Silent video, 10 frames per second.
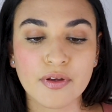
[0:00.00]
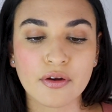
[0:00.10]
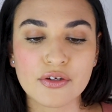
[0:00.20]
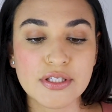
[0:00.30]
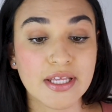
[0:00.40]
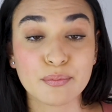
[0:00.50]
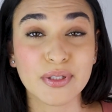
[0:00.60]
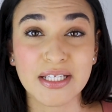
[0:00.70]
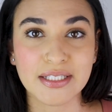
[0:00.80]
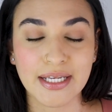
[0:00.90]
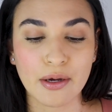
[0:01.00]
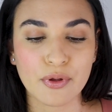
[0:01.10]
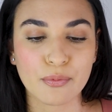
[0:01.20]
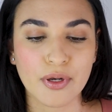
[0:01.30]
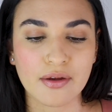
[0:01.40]
fingers, then blend it out
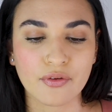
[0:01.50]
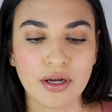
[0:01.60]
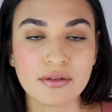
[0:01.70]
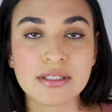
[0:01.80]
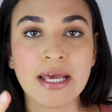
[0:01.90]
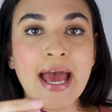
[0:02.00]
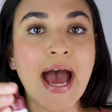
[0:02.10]
with whatever else,